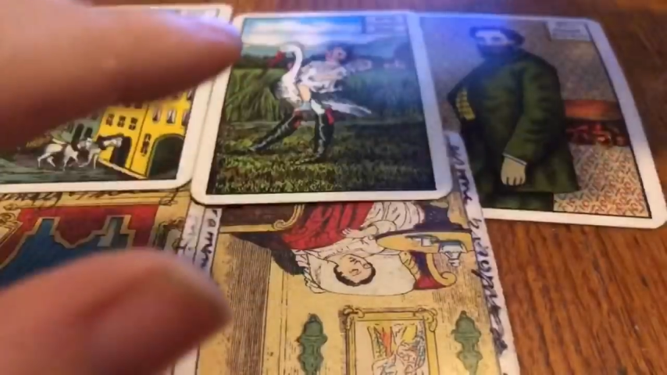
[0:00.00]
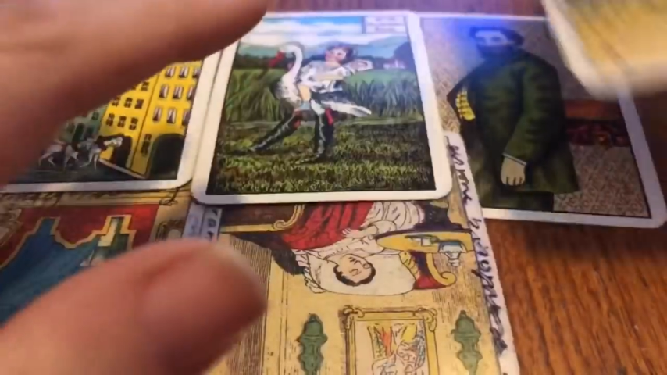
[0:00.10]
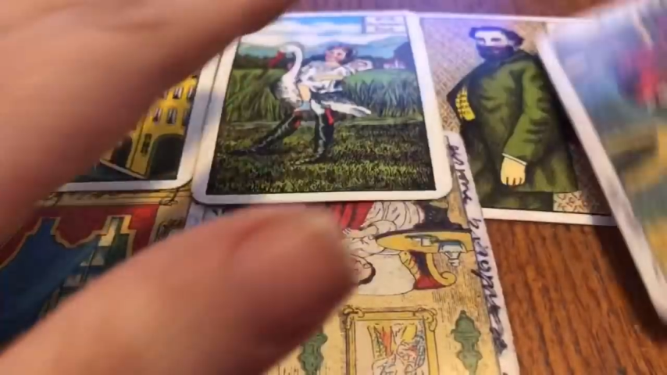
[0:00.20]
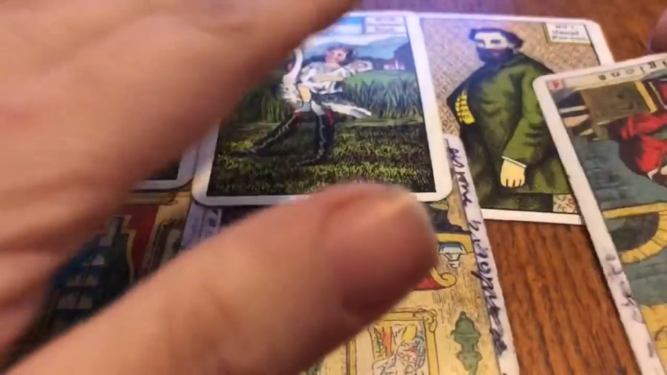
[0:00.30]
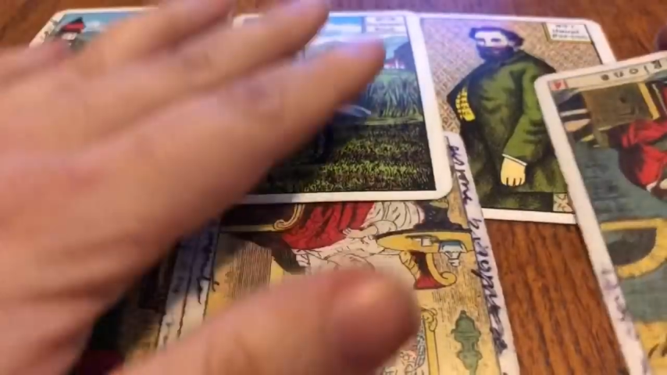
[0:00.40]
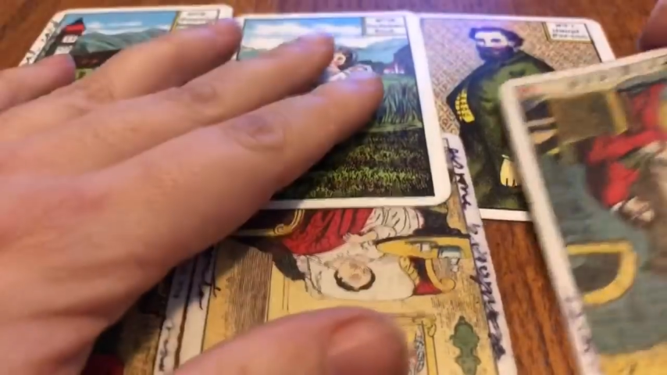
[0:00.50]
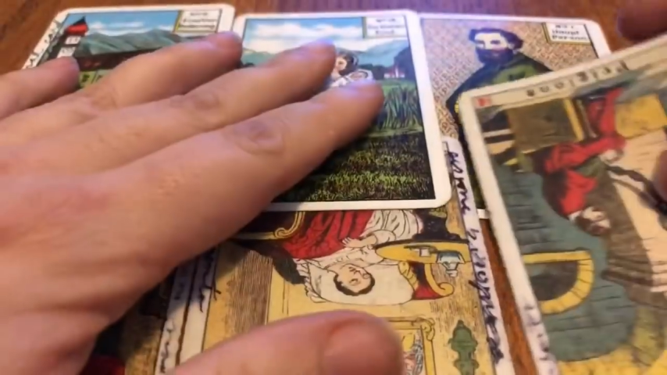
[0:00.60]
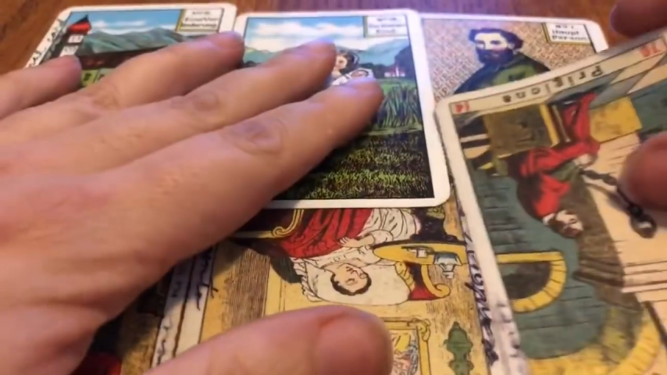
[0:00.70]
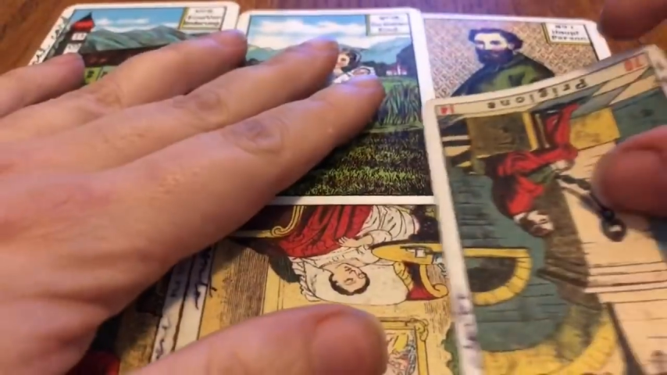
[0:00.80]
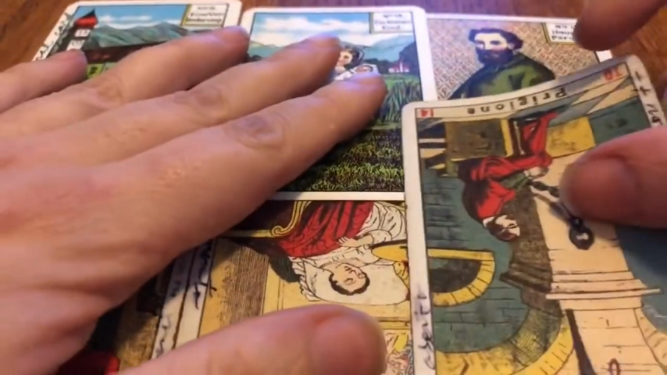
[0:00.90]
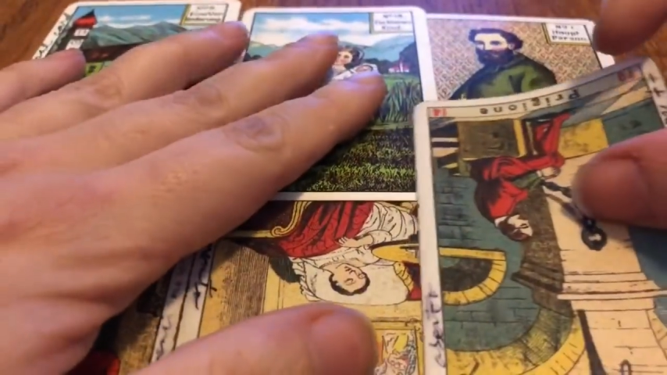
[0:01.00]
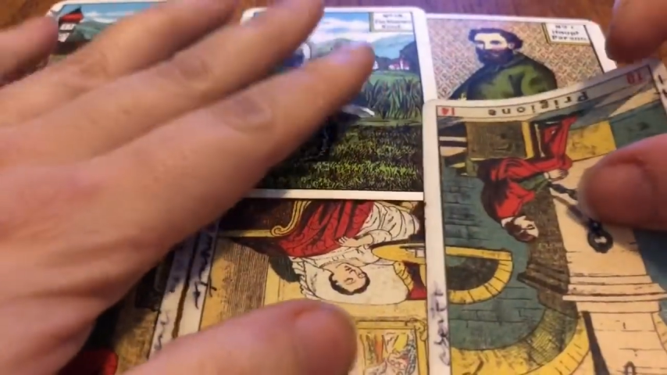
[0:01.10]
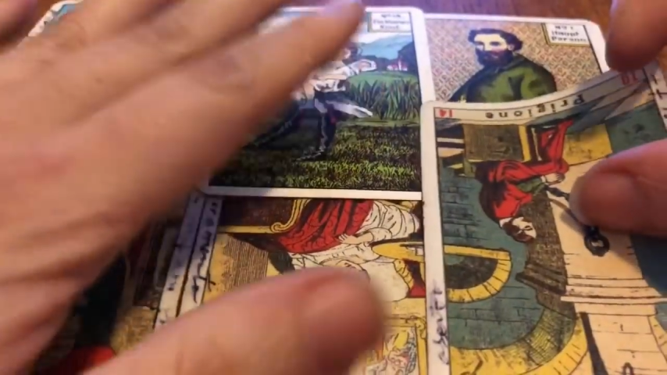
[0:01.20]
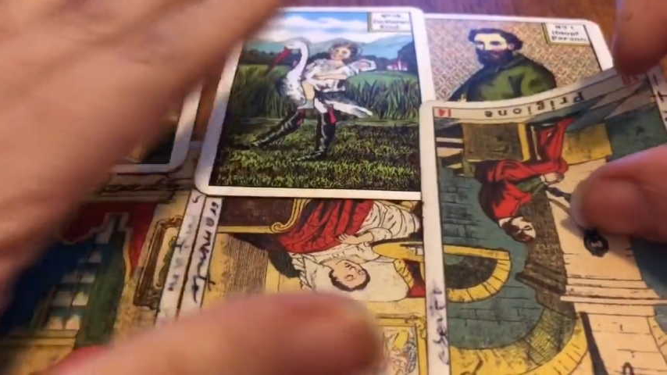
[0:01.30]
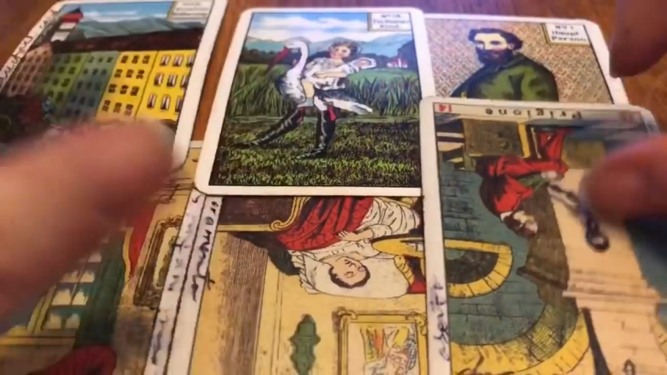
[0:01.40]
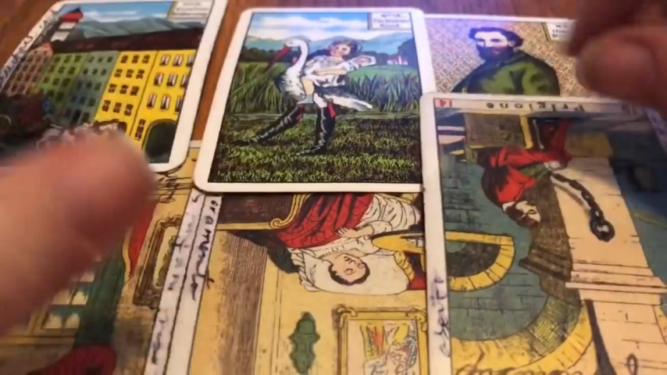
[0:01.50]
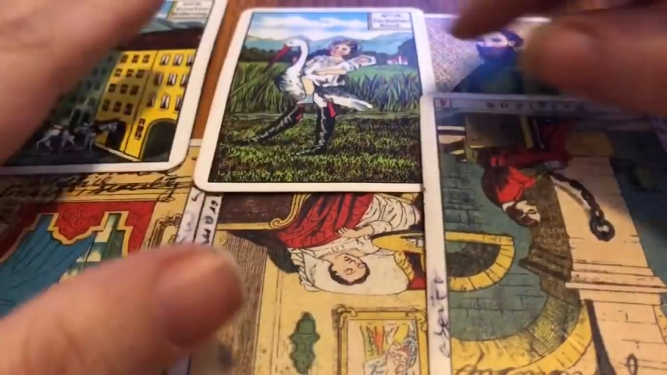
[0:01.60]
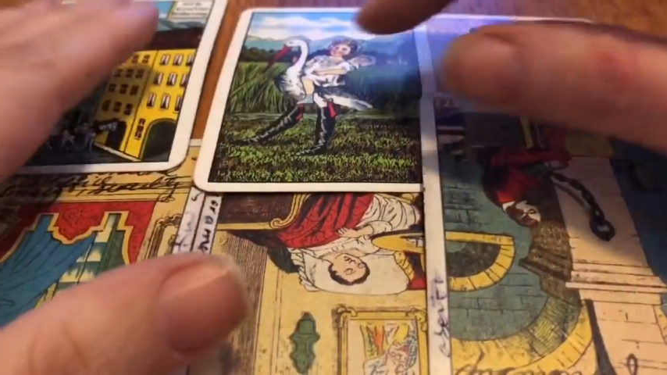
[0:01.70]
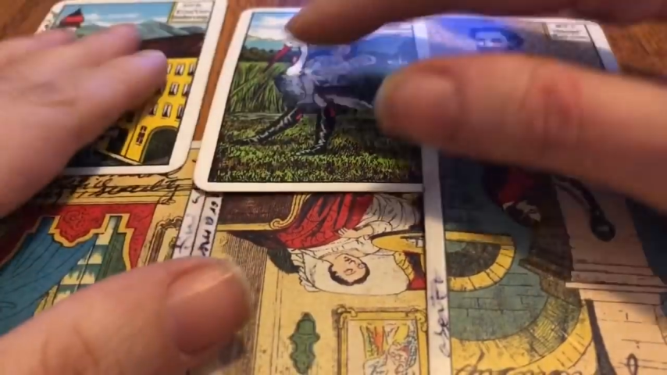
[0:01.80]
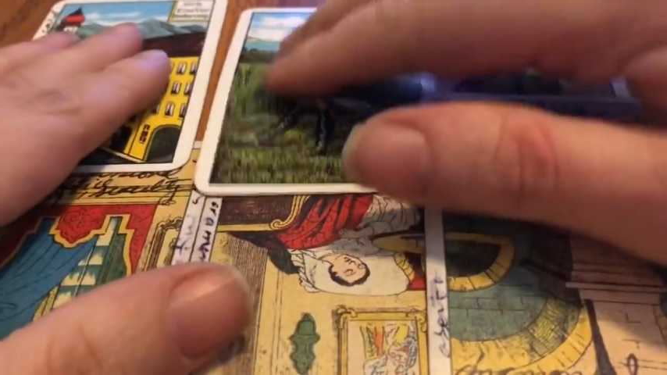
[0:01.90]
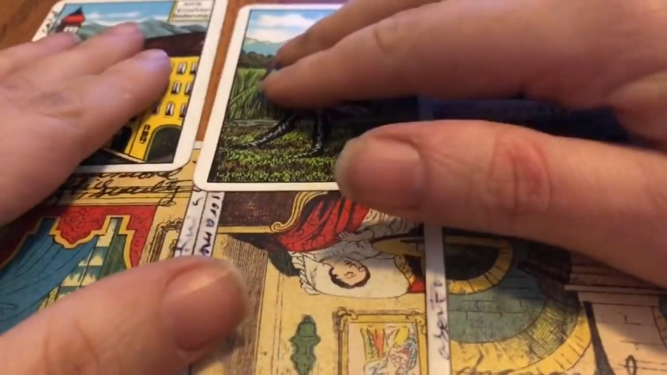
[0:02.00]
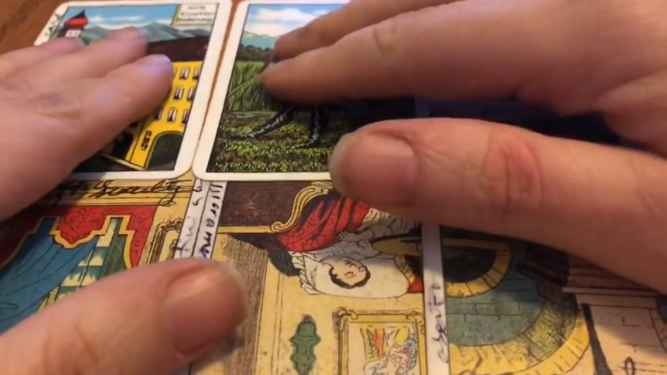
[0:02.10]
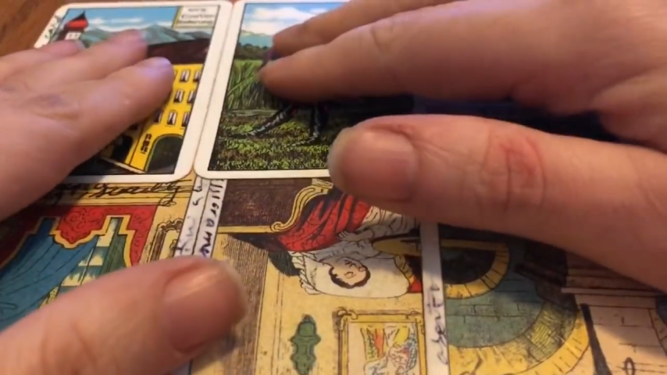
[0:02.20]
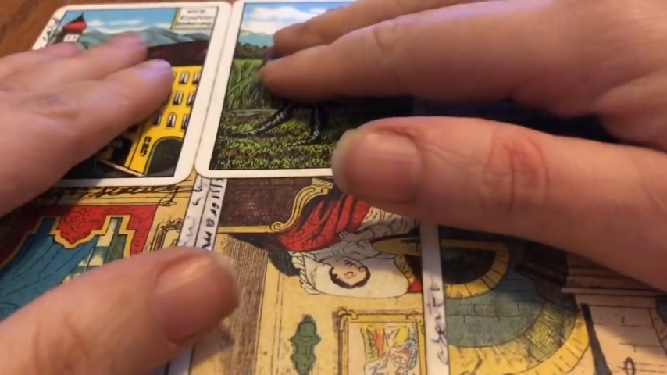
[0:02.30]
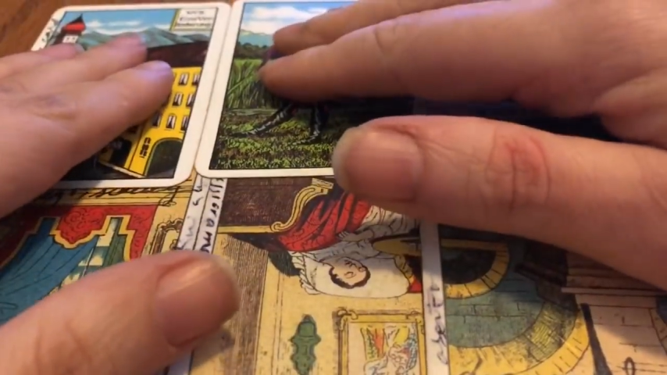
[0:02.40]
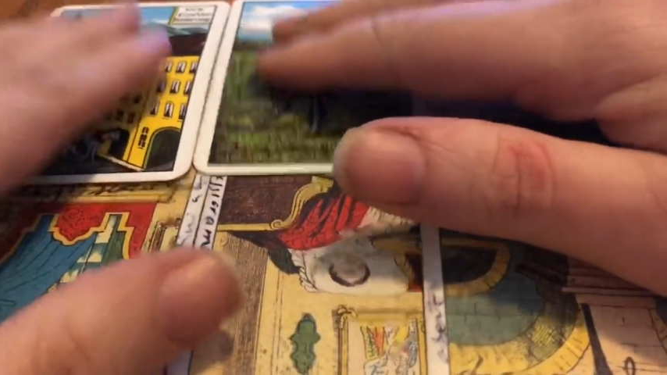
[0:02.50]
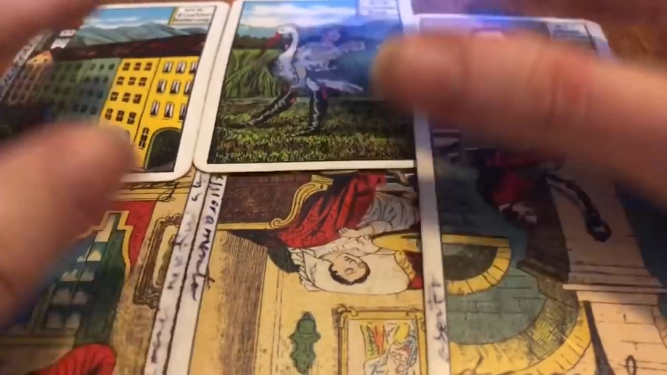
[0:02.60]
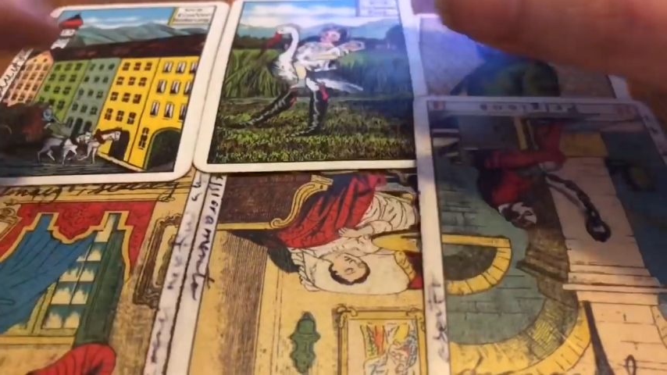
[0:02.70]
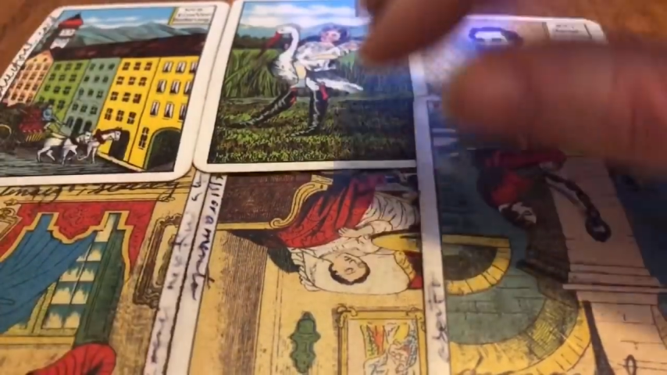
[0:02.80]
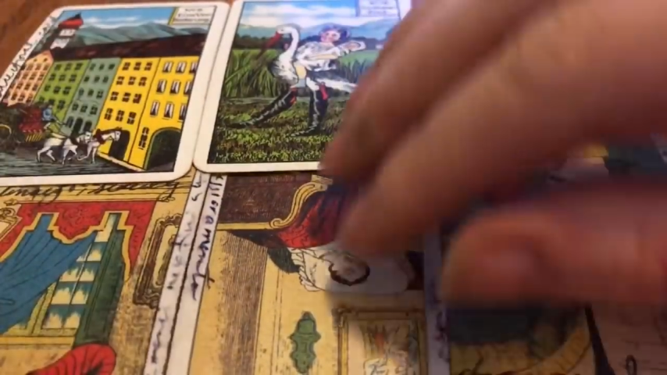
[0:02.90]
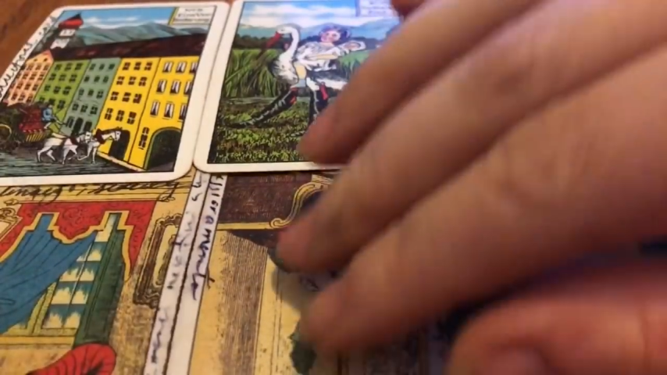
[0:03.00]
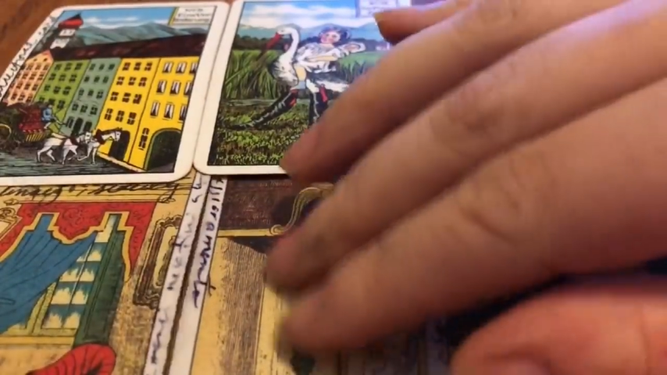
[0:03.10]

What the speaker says: Nobody's mouth can be seen.